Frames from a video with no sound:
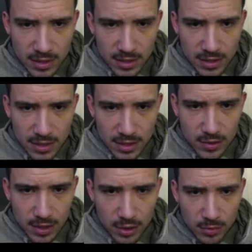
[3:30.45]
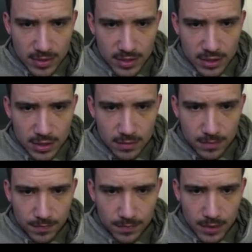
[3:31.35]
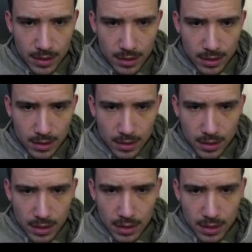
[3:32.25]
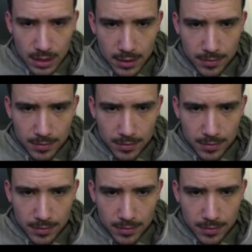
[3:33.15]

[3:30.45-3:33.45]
into a triangle position. Uh,